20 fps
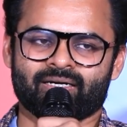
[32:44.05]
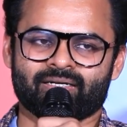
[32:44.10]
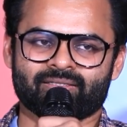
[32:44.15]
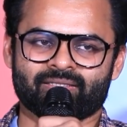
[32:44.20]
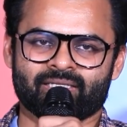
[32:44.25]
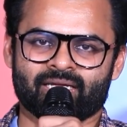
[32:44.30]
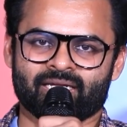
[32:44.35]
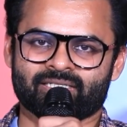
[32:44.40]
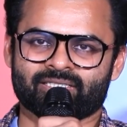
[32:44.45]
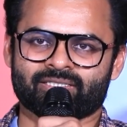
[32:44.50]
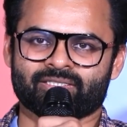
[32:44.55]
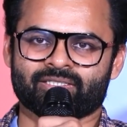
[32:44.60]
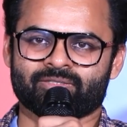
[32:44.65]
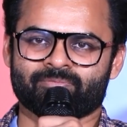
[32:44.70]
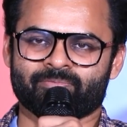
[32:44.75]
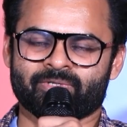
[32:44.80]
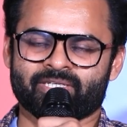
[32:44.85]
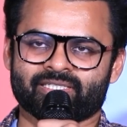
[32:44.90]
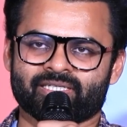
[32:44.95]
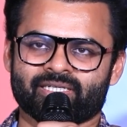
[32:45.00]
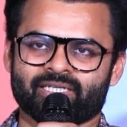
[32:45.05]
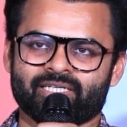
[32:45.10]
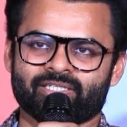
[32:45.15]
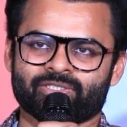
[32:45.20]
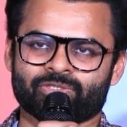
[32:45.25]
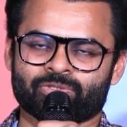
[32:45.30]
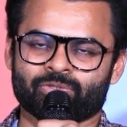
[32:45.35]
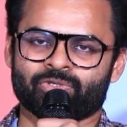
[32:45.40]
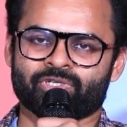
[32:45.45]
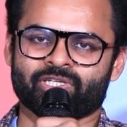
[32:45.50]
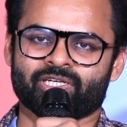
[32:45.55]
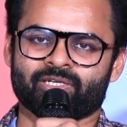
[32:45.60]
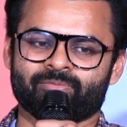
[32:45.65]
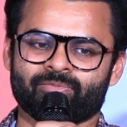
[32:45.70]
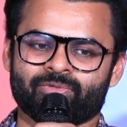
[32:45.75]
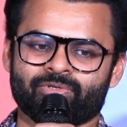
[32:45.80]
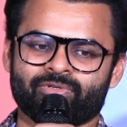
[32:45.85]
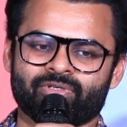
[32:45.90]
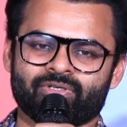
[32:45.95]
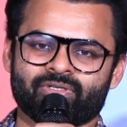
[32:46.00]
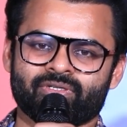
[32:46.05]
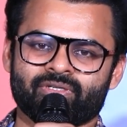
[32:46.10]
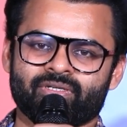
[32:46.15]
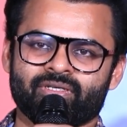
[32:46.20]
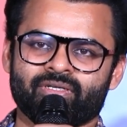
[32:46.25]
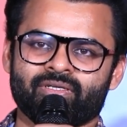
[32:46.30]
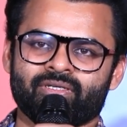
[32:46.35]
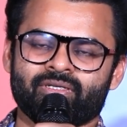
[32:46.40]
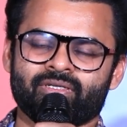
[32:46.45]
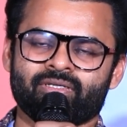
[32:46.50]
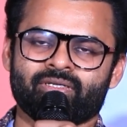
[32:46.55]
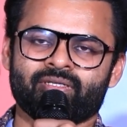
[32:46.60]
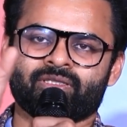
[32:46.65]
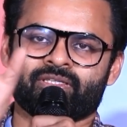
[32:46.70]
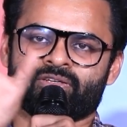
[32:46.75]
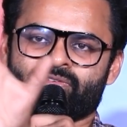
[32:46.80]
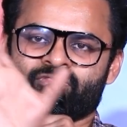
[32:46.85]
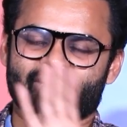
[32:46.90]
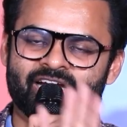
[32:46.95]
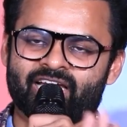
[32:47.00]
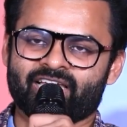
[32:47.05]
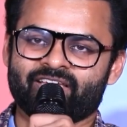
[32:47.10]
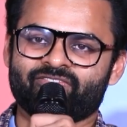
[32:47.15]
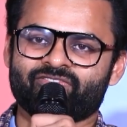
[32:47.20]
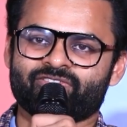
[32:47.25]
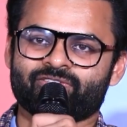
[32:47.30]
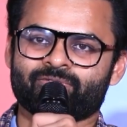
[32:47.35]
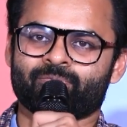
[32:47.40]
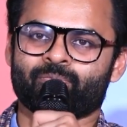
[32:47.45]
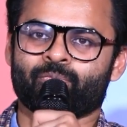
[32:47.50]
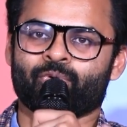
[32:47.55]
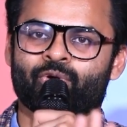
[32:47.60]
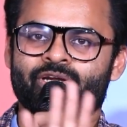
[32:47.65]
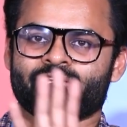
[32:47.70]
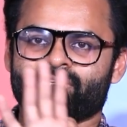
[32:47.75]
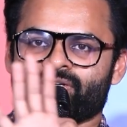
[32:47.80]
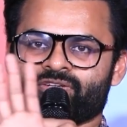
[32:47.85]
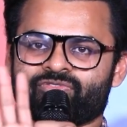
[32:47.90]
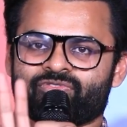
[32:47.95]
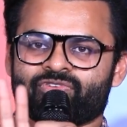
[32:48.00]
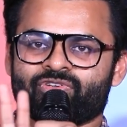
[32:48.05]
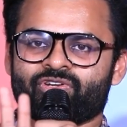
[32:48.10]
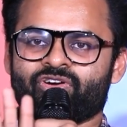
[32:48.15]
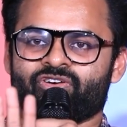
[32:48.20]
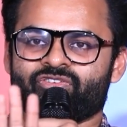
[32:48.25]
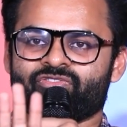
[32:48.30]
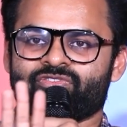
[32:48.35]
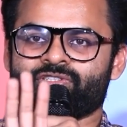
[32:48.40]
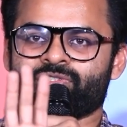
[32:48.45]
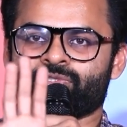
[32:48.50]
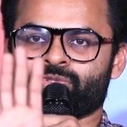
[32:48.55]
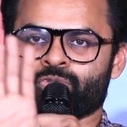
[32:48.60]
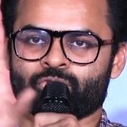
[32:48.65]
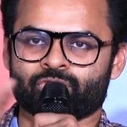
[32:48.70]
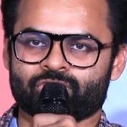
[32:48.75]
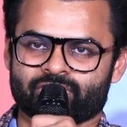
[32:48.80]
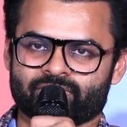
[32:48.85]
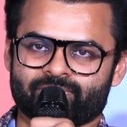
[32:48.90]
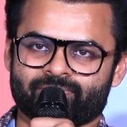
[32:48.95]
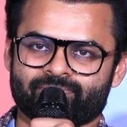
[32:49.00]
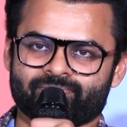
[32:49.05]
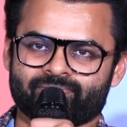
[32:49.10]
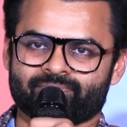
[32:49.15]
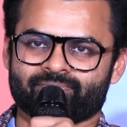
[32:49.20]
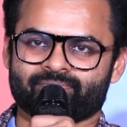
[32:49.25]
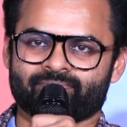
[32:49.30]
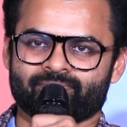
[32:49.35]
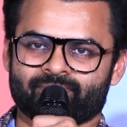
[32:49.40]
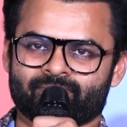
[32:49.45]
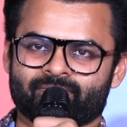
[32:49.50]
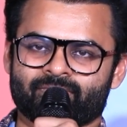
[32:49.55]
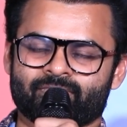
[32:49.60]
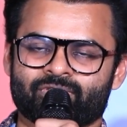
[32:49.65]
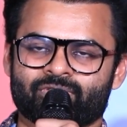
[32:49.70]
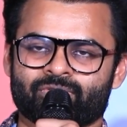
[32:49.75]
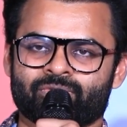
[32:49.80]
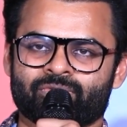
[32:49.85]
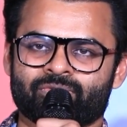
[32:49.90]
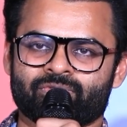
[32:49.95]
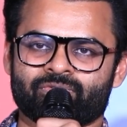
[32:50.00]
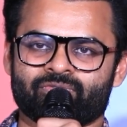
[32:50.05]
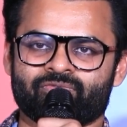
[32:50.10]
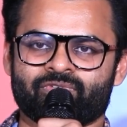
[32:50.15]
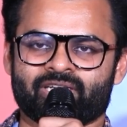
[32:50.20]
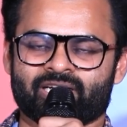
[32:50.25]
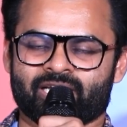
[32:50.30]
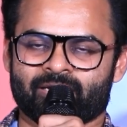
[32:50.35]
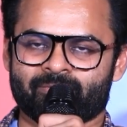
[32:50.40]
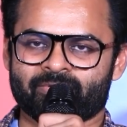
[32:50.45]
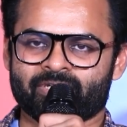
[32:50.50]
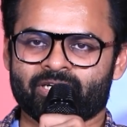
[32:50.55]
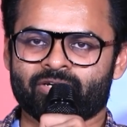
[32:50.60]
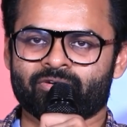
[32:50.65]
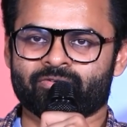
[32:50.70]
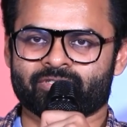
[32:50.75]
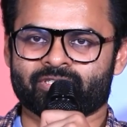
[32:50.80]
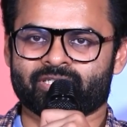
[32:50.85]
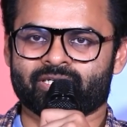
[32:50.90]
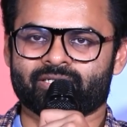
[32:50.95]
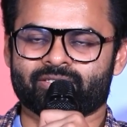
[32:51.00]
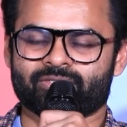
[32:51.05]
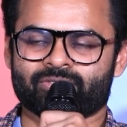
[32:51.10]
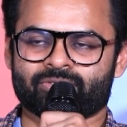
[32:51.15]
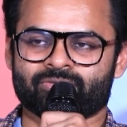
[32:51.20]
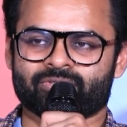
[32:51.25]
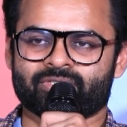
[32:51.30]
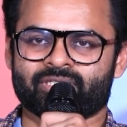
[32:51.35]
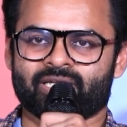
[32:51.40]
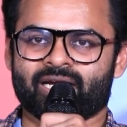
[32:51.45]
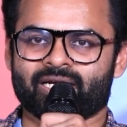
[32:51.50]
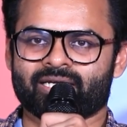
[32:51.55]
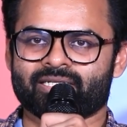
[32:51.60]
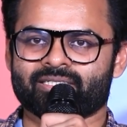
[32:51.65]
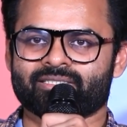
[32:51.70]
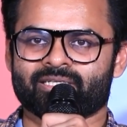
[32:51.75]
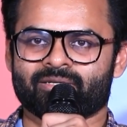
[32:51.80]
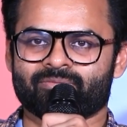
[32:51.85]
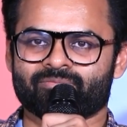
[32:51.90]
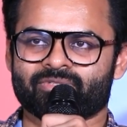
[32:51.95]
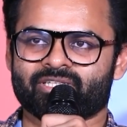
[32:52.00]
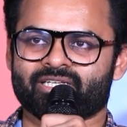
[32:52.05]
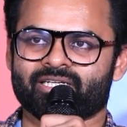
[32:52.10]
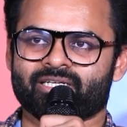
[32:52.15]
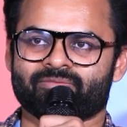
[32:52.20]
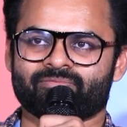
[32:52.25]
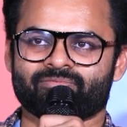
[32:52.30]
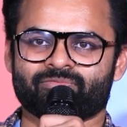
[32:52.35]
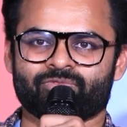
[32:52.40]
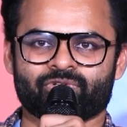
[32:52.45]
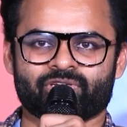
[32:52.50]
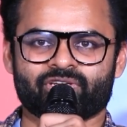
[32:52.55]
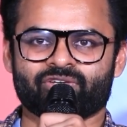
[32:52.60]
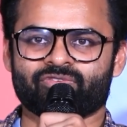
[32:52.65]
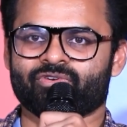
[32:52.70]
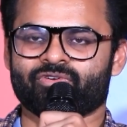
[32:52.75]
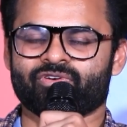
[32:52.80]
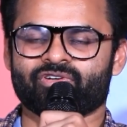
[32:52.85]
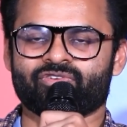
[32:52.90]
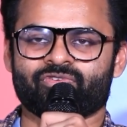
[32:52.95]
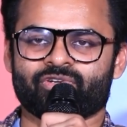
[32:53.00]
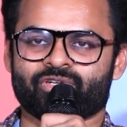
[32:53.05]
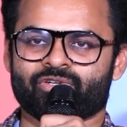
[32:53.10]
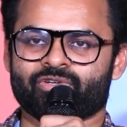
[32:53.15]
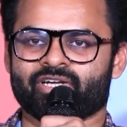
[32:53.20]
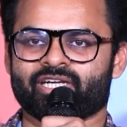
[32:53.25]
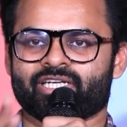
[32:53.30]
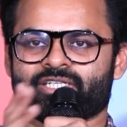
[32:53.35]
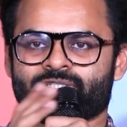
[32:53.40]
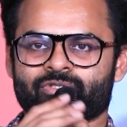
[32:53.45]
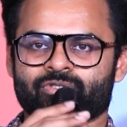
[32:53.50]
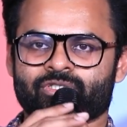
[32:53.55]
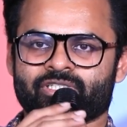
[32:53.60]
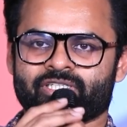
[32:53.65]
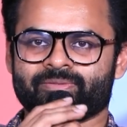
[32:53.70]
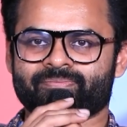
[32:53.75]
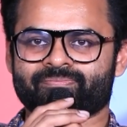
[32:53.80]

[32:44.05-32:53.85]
That's basically a story about the wife's point of view of a soldier. So we are coming out with that. So that is something I'm looking forward for you guys to see.